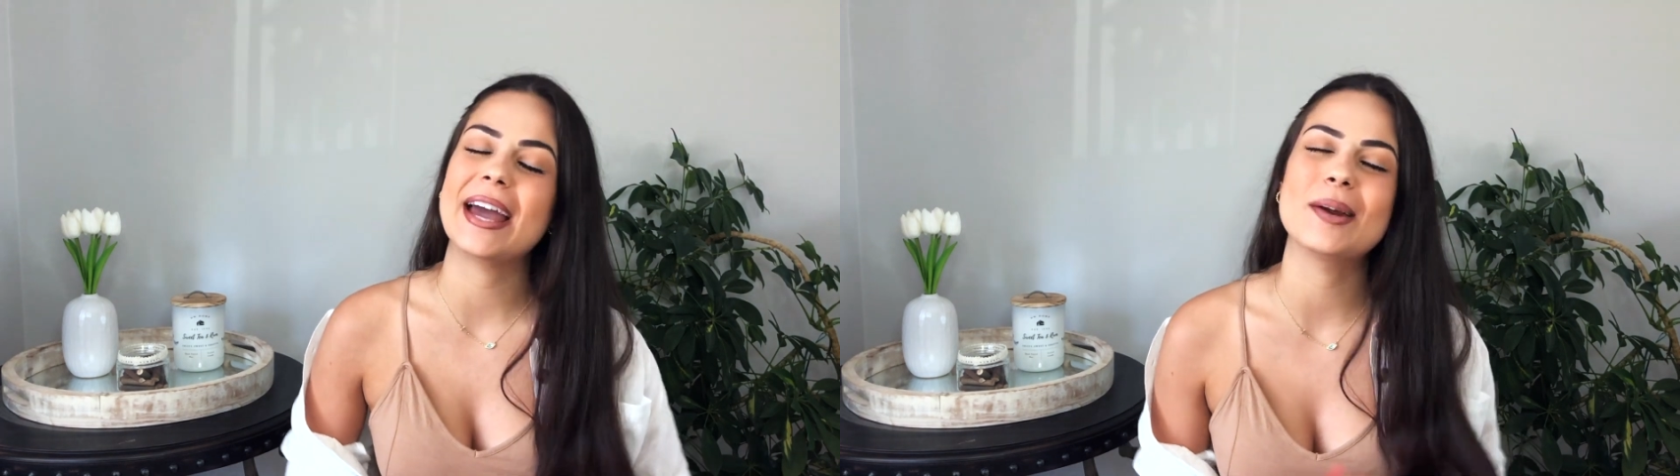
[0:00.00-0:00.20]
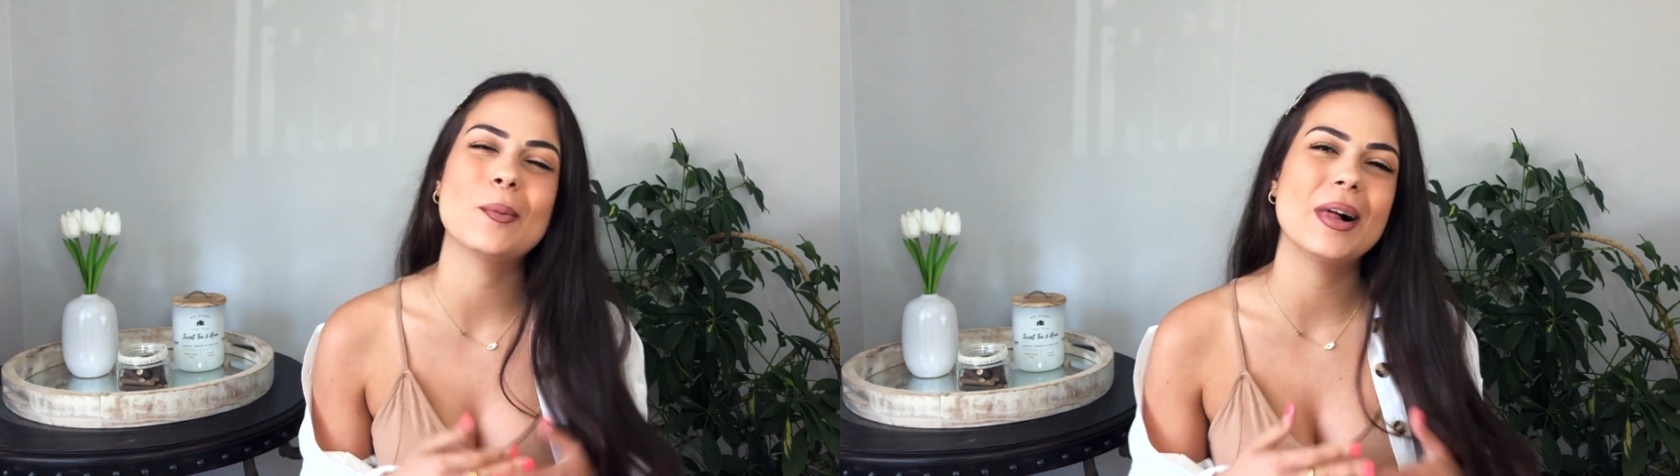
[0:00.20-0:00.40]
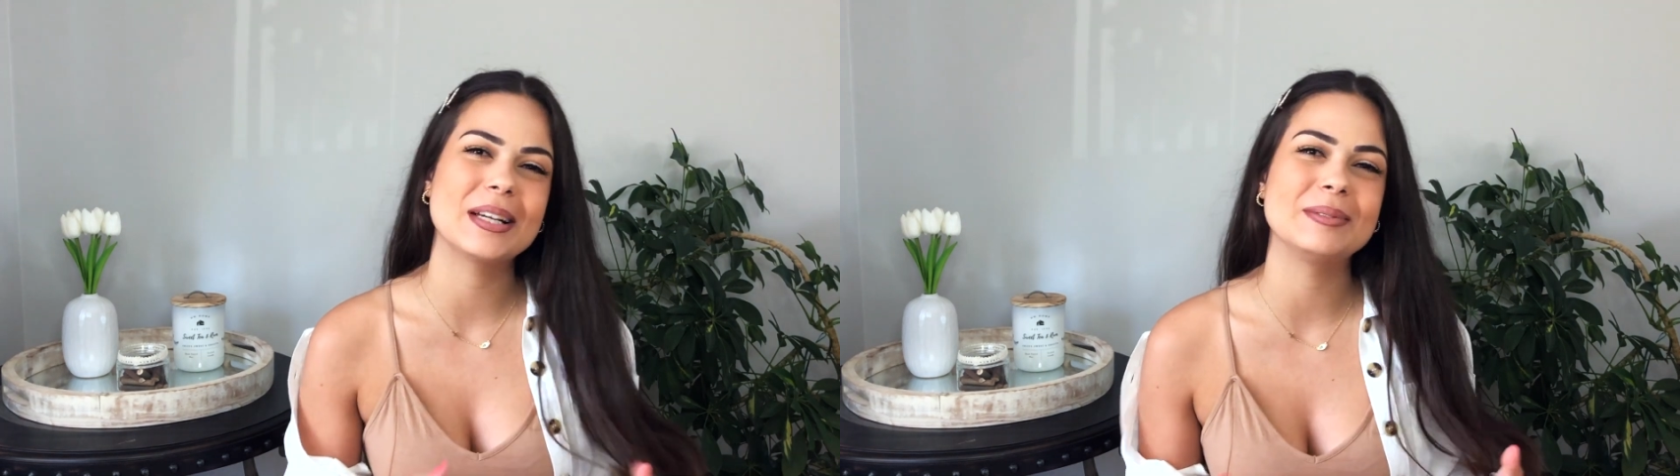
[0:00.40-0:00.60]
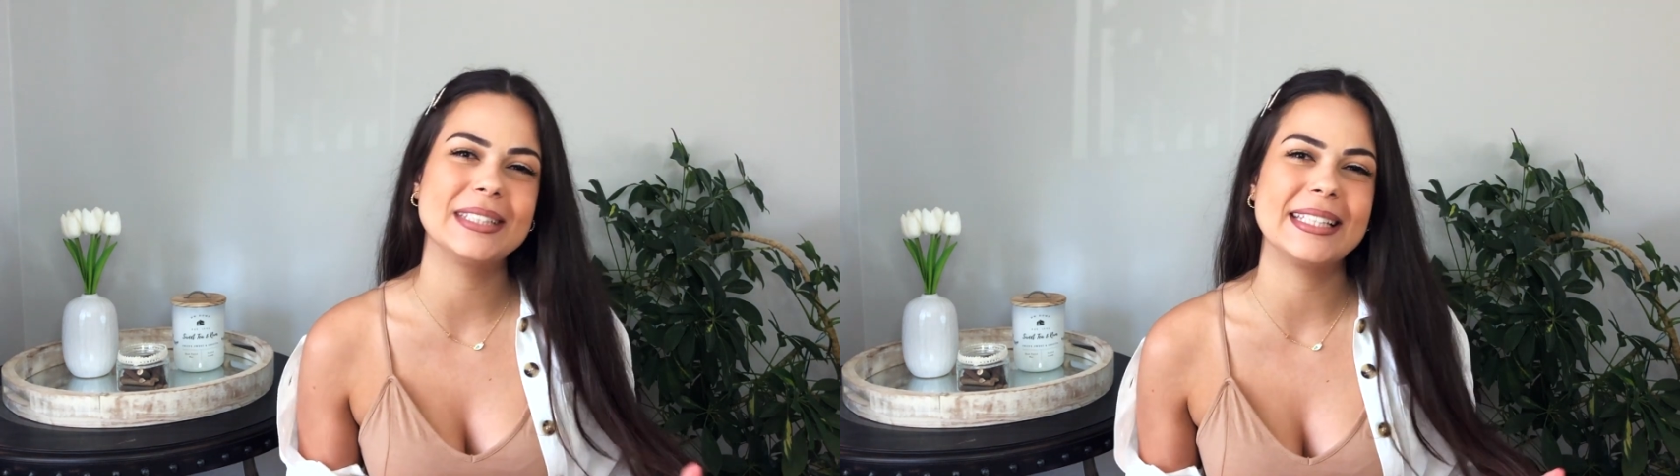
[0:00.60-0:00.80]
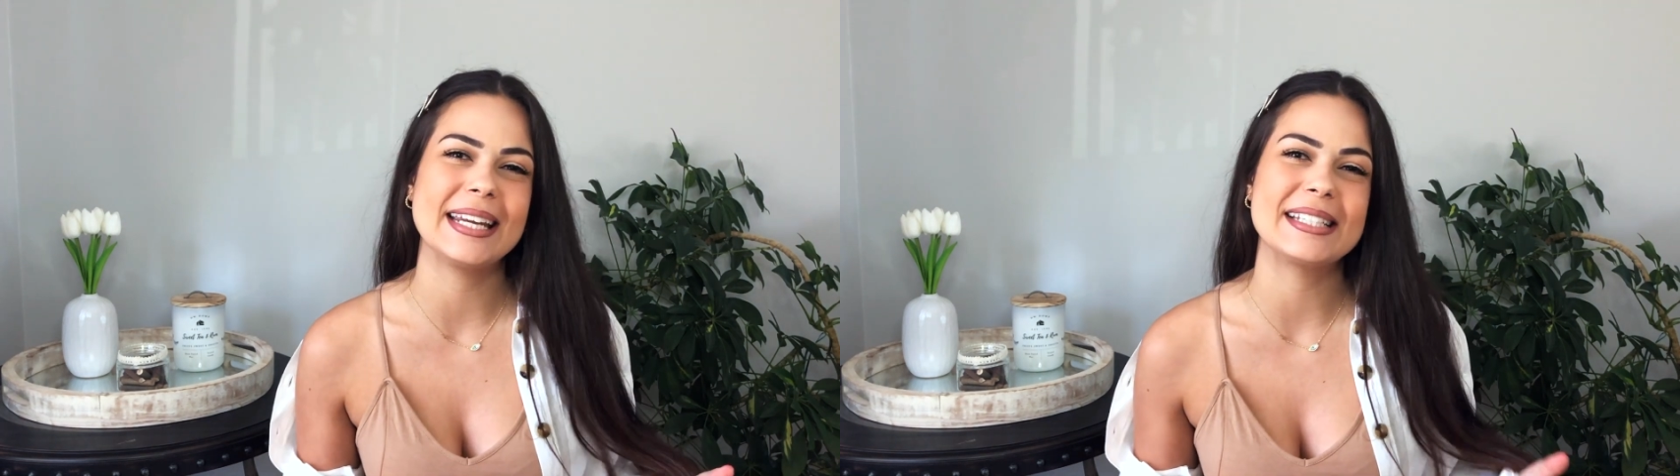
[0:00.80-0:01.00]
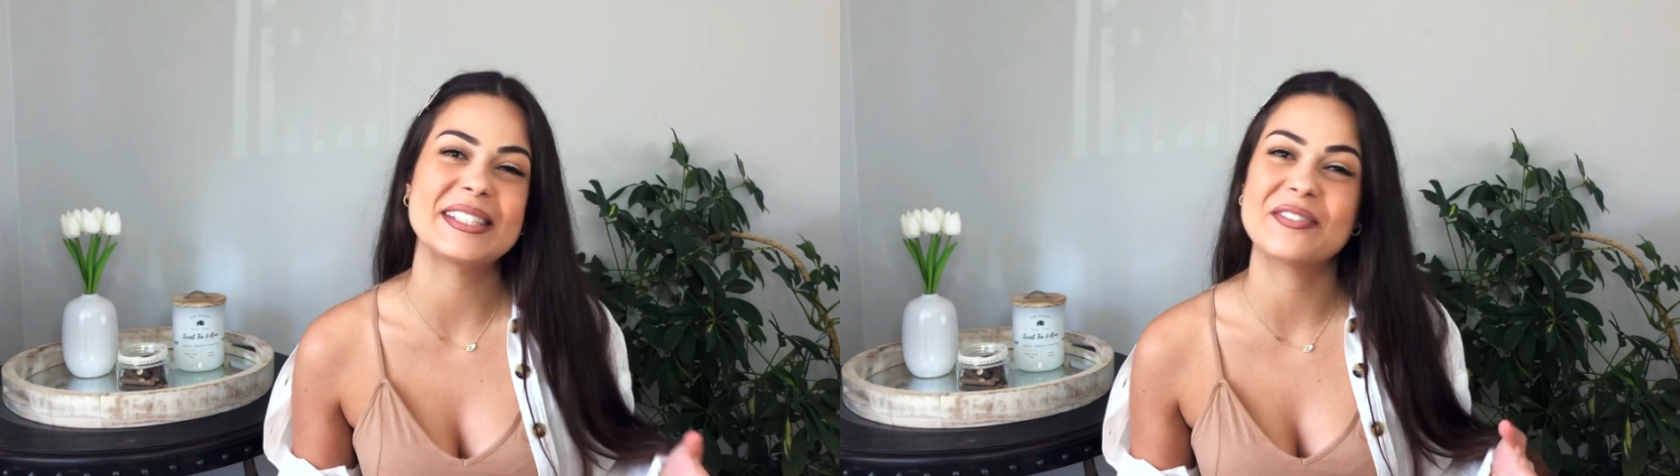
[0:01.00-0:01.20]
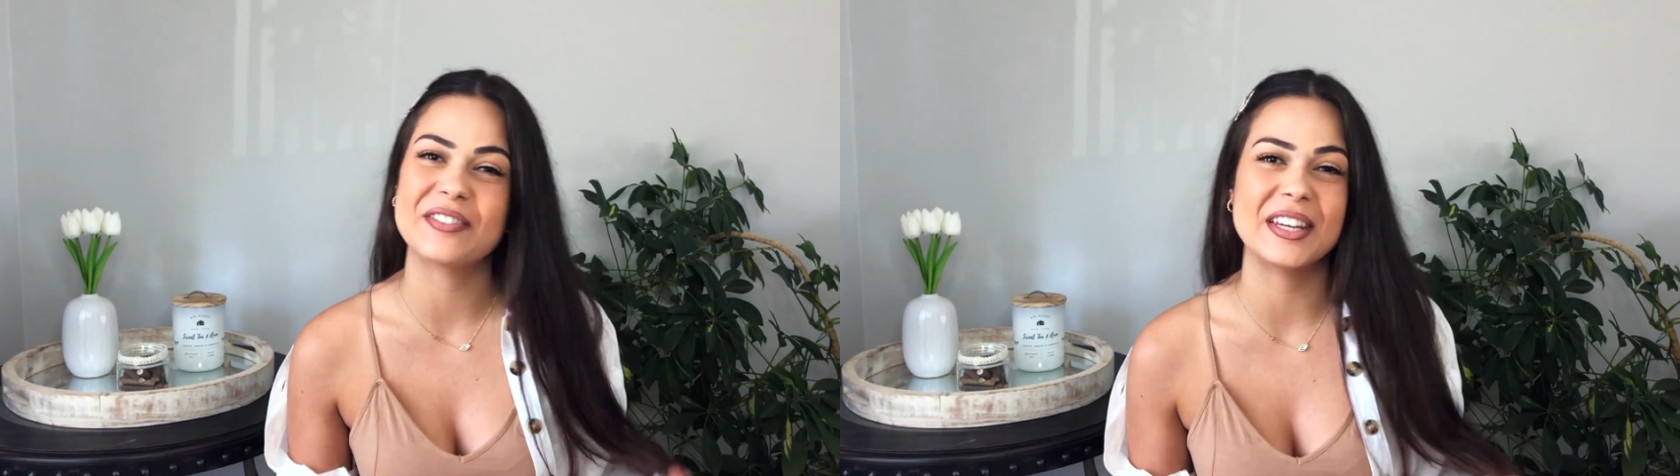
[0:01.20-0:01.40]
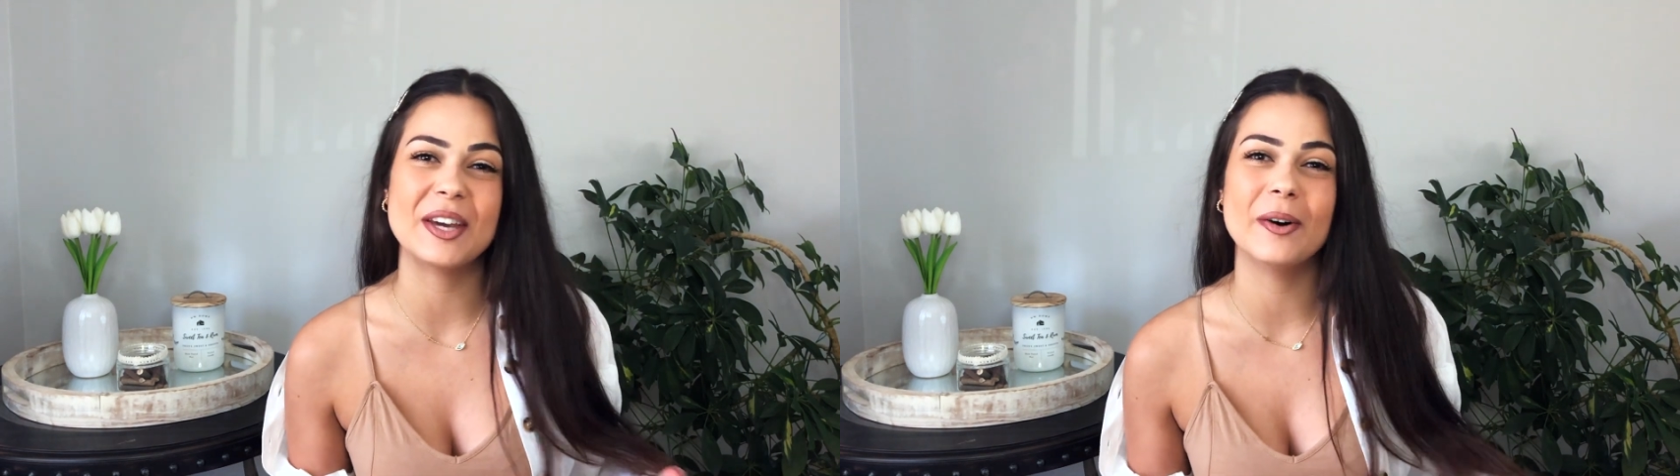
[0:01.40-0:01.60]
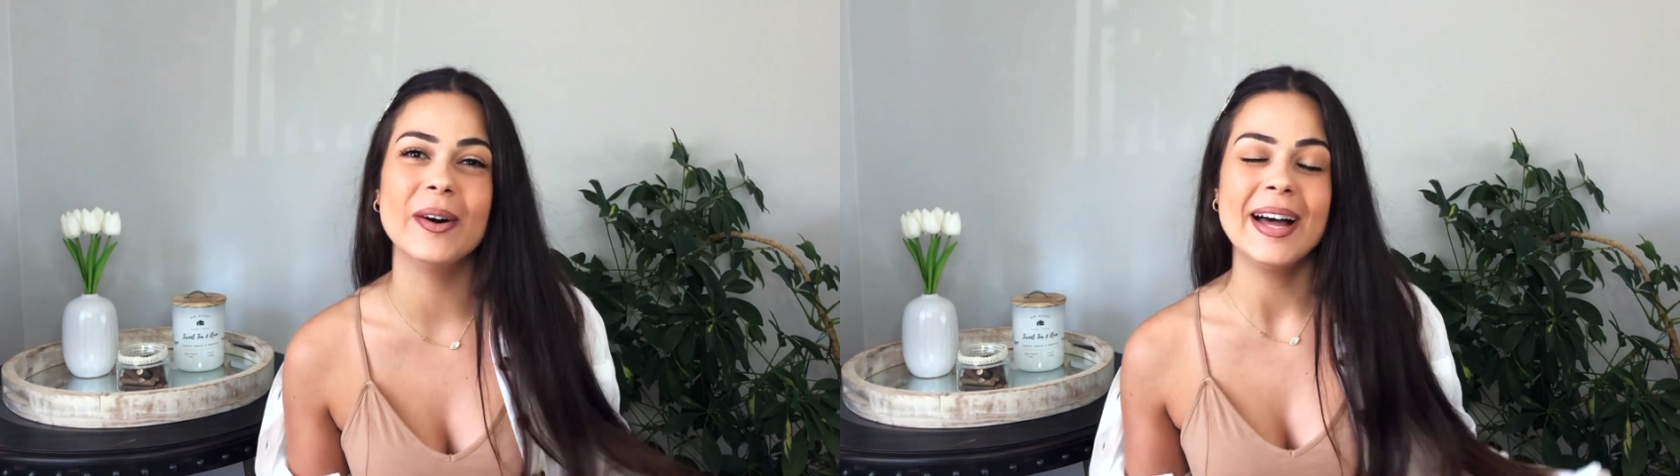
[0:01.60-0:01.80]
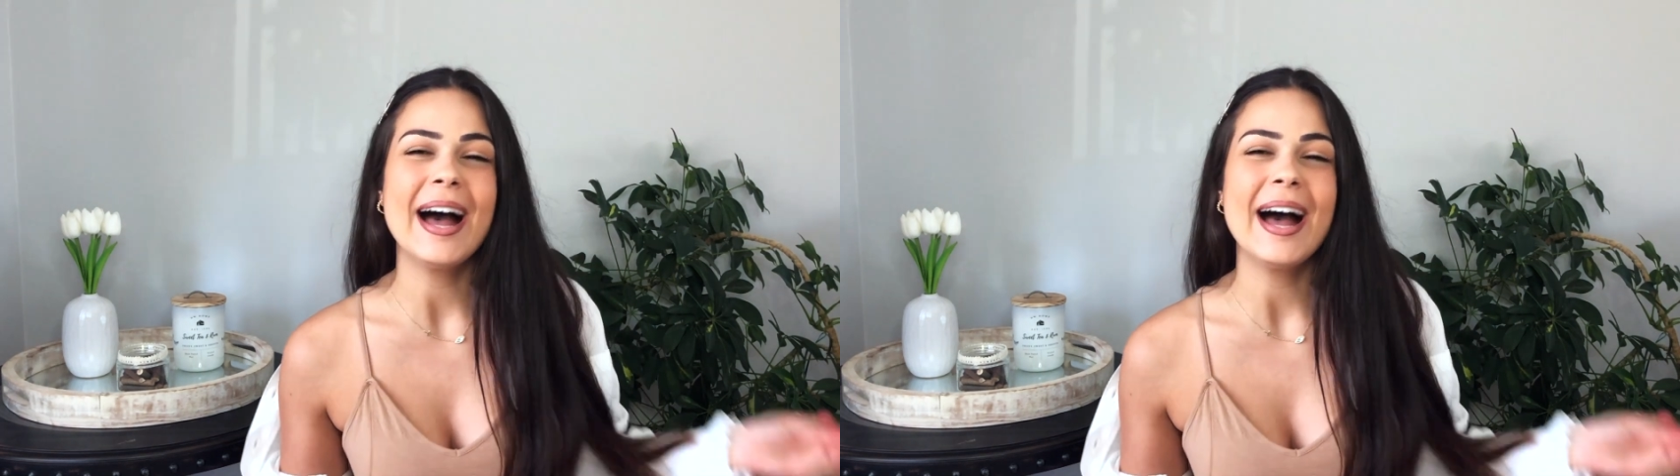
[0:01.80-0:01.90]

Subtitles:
and welcome to today's video.